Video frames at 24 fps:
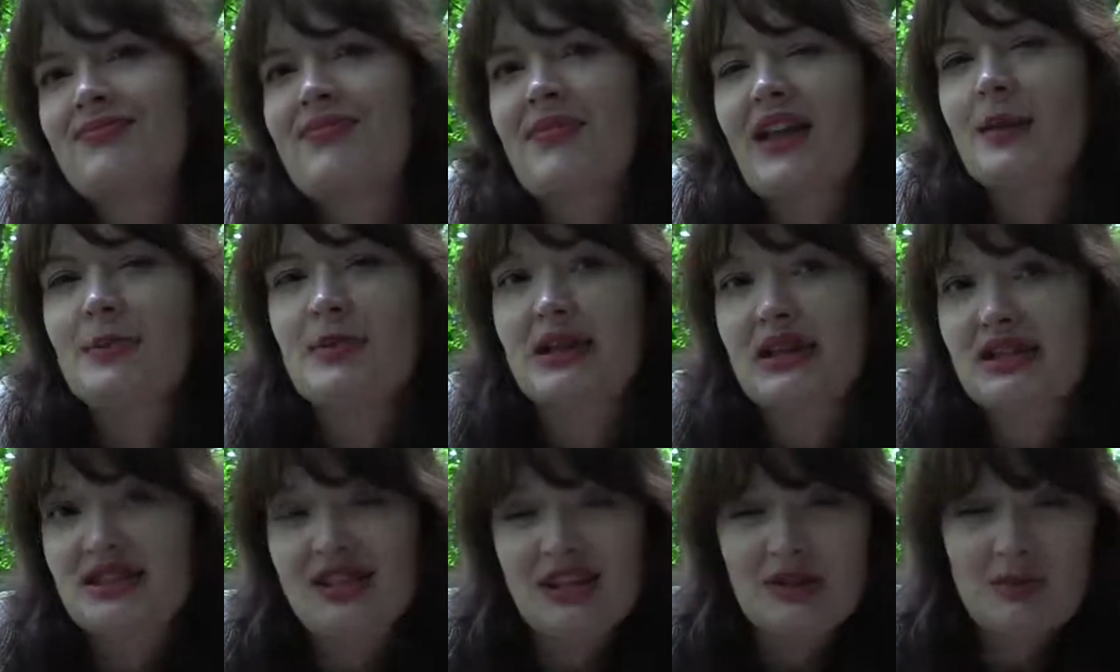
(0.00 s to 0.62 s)
I'm an
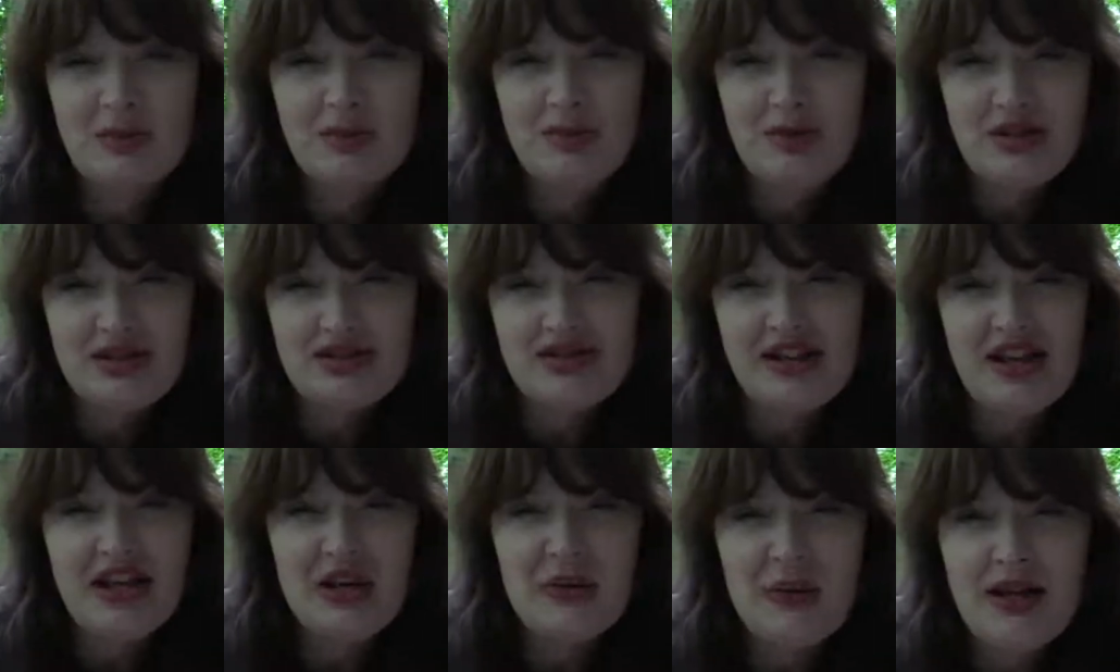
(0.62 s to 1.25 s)
excitable person
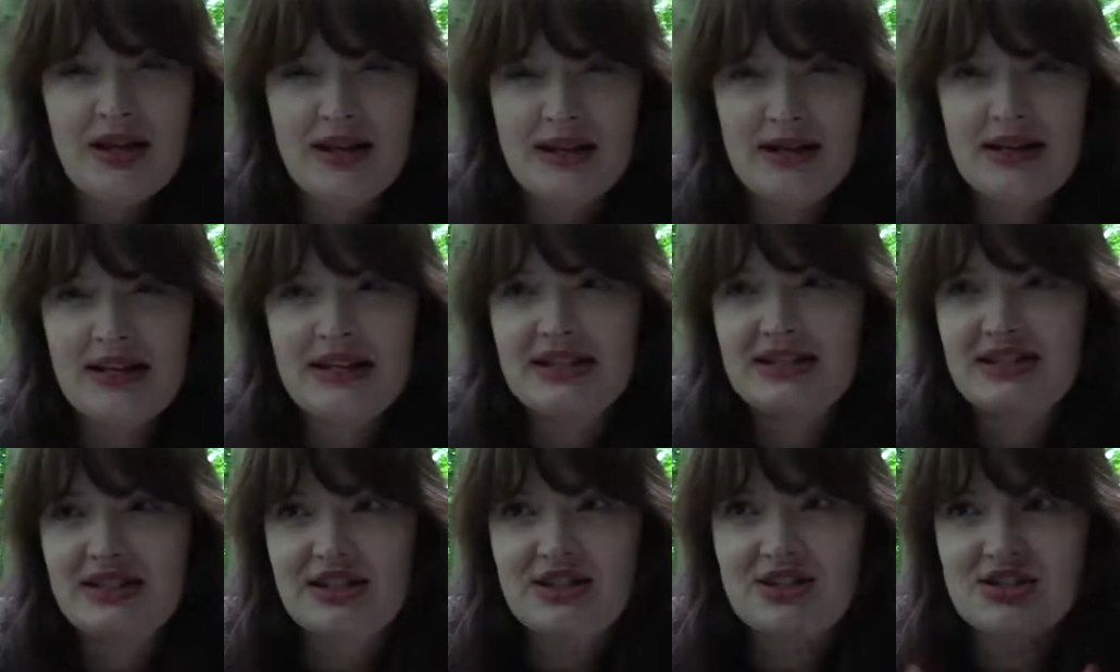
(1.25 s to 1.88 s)
anyway, and
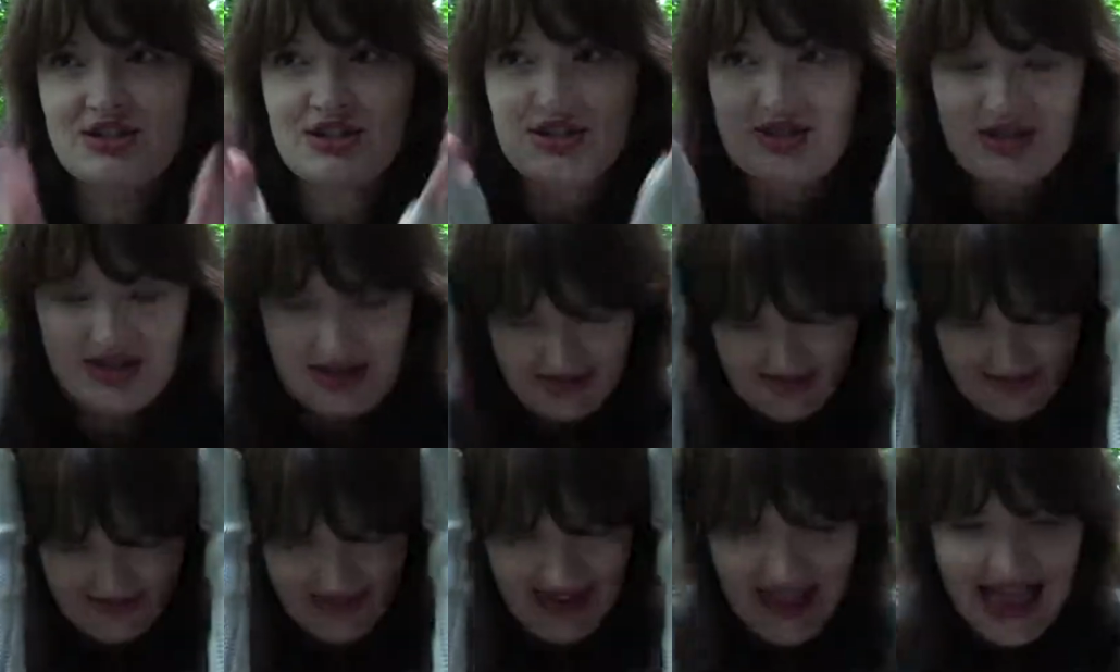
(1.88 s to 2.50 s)
it's just,
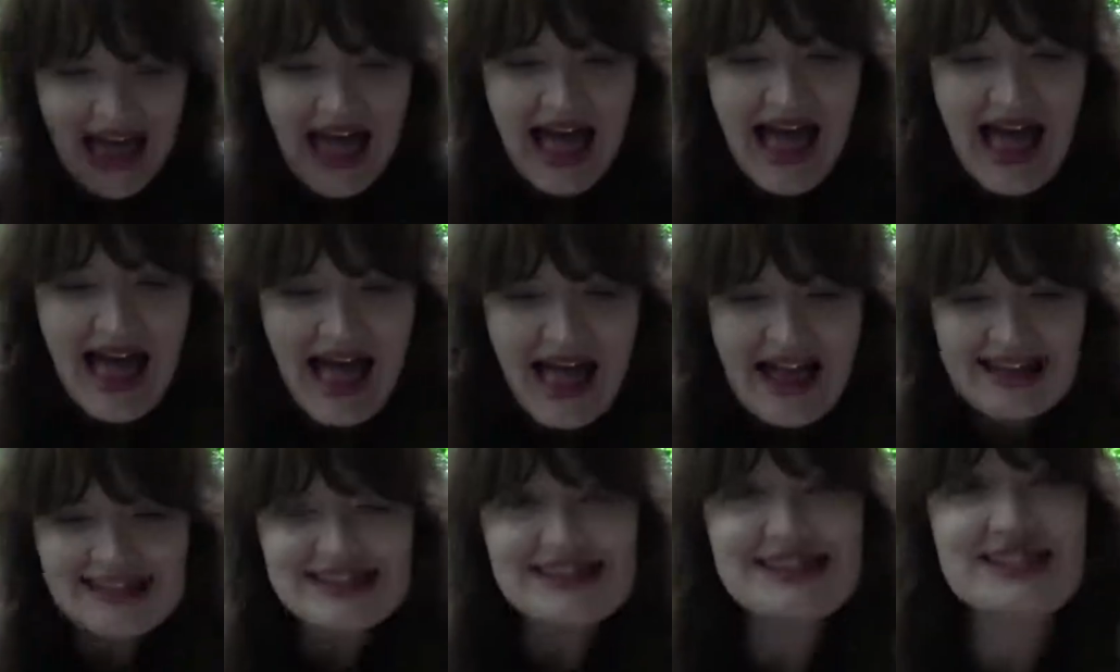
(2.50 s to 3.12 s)

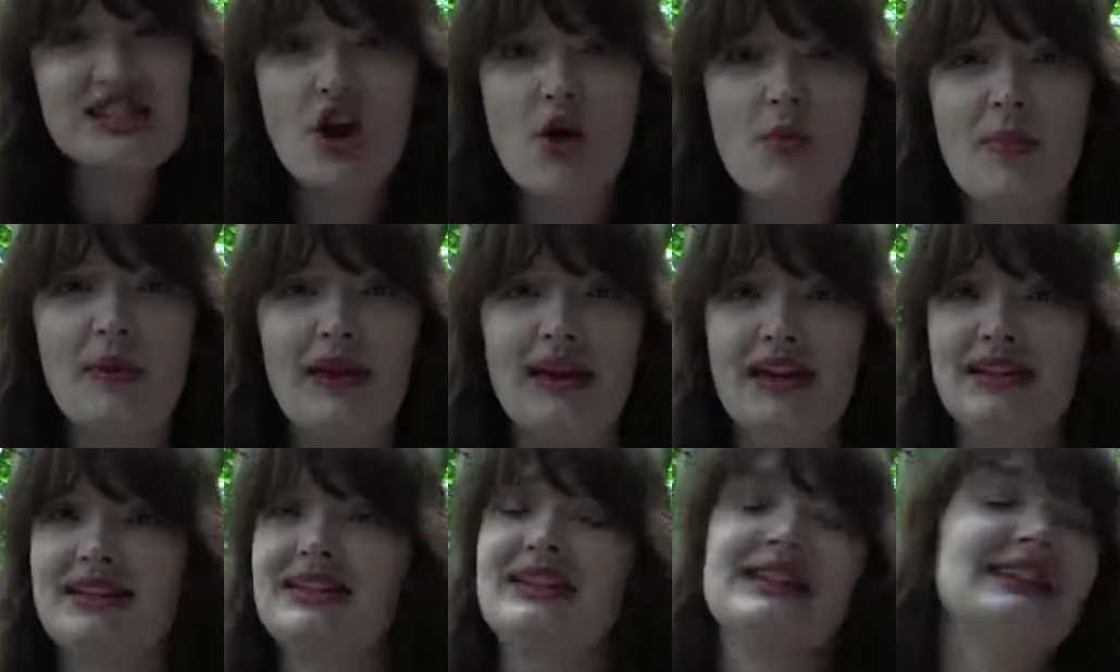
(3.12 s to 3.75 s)
it's so big.
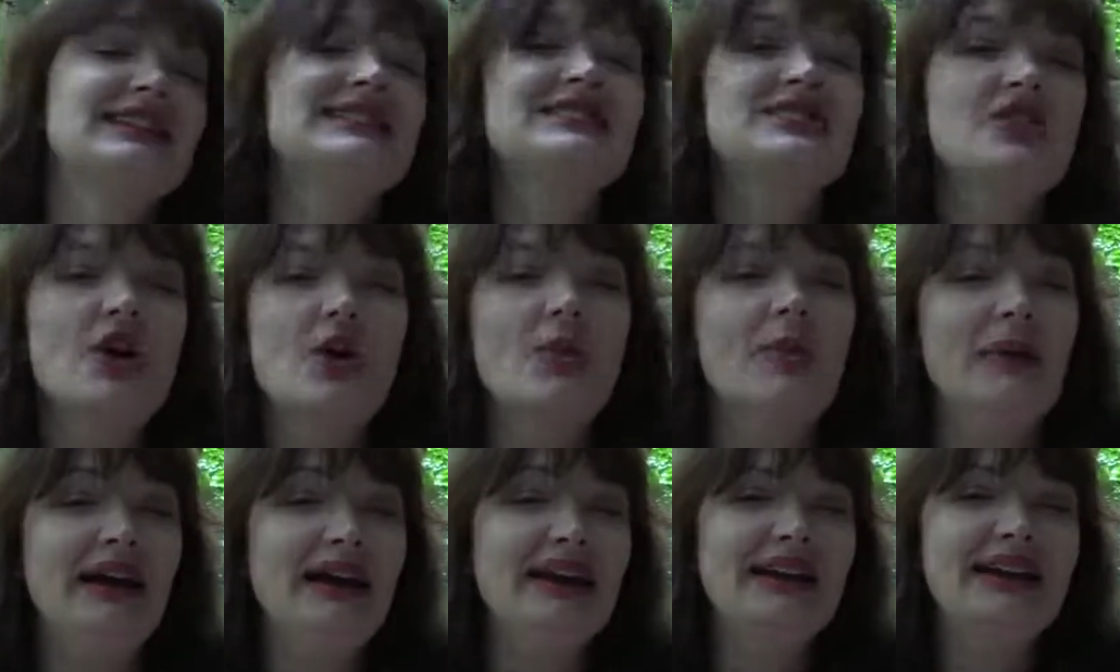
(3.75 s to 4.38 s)
It's so
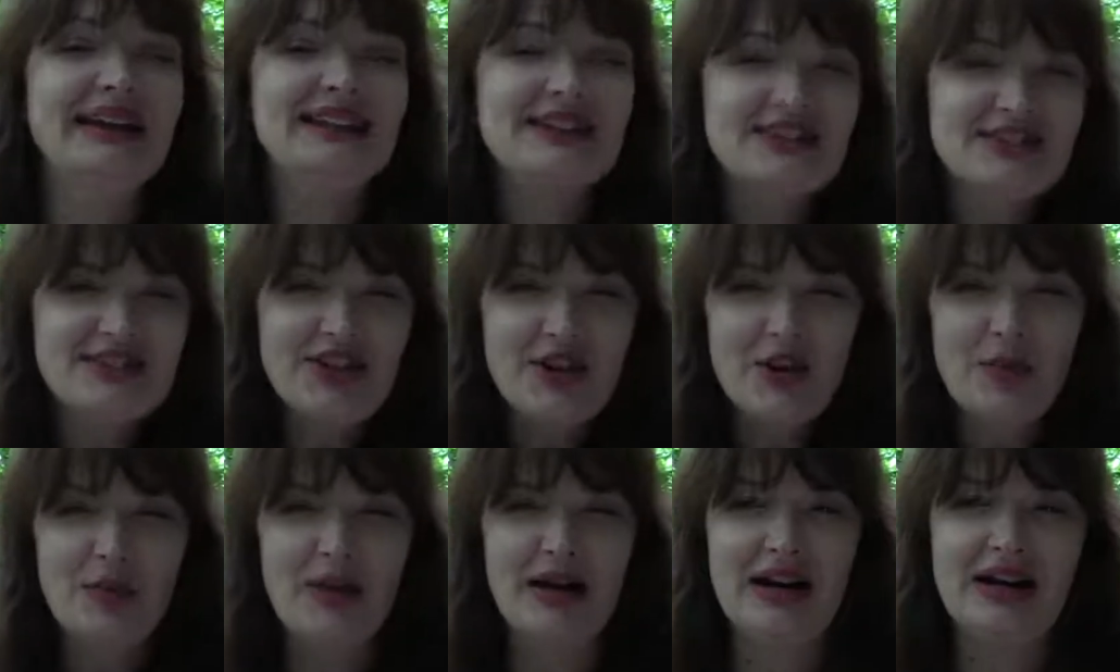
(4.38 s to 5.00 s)
big. It's
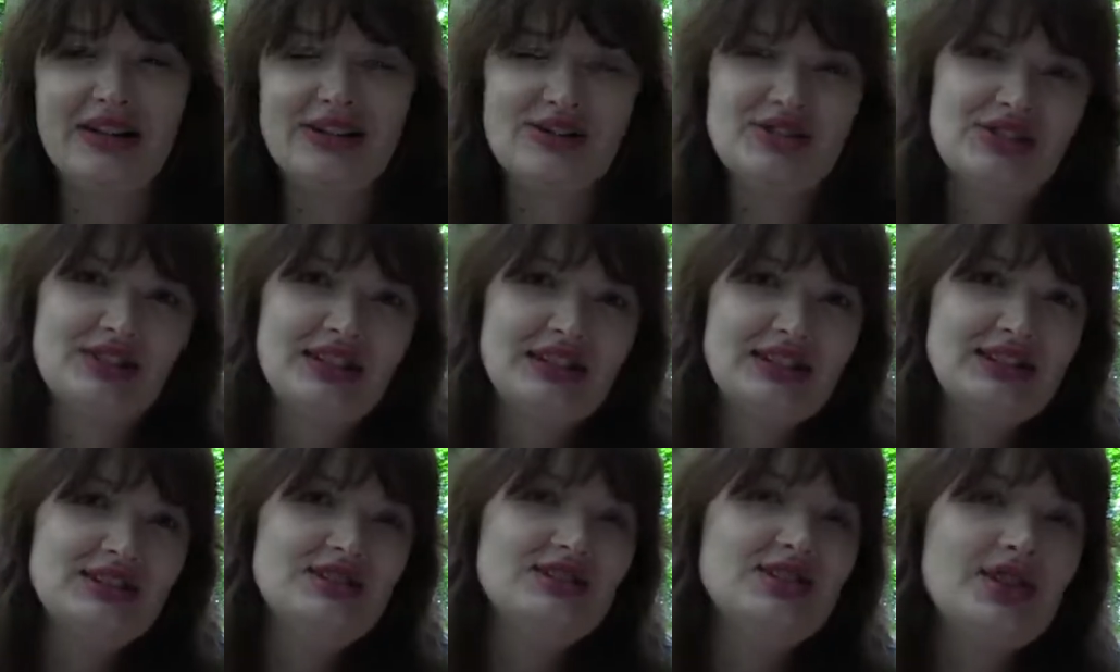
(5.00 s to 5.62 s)
so much.
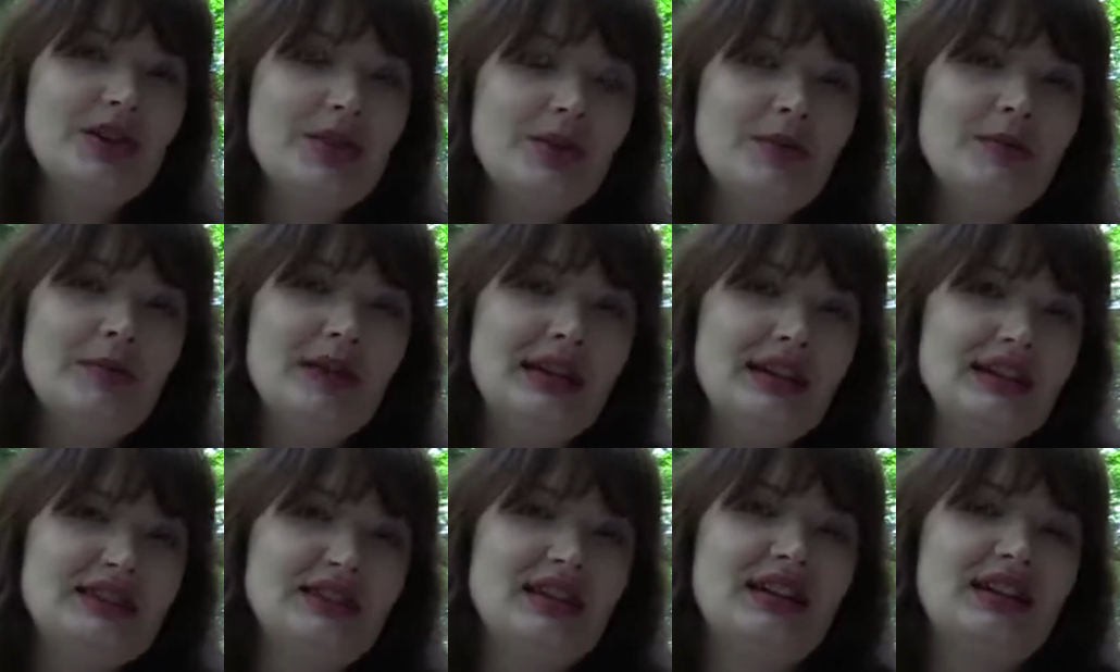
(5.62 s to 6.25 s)
It's so
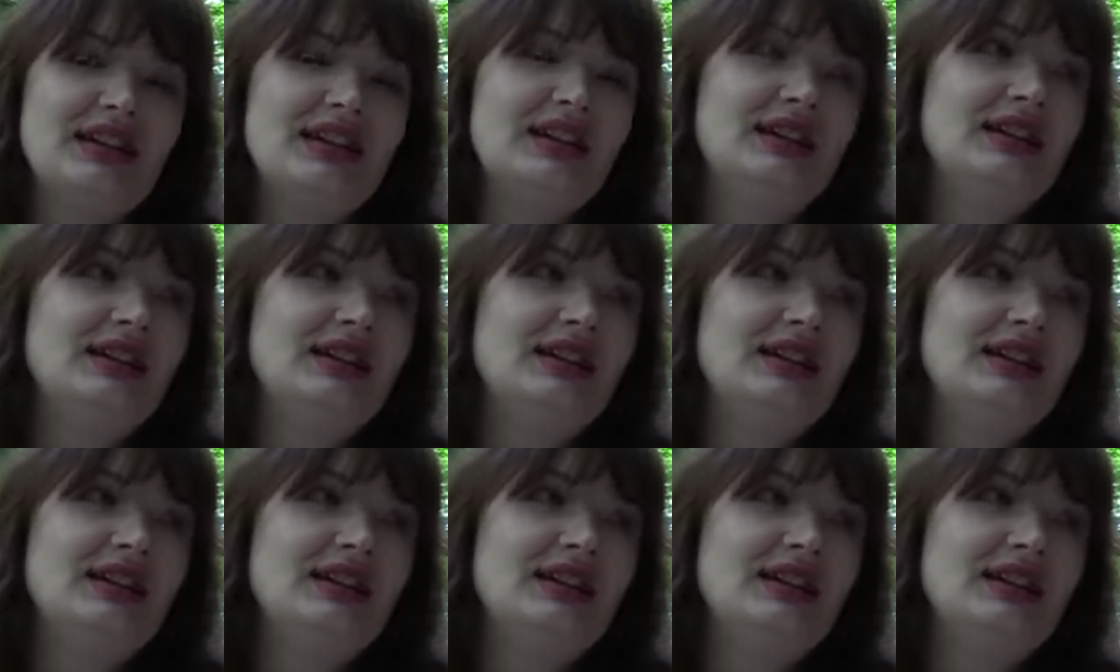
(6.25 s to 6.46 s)
amazing.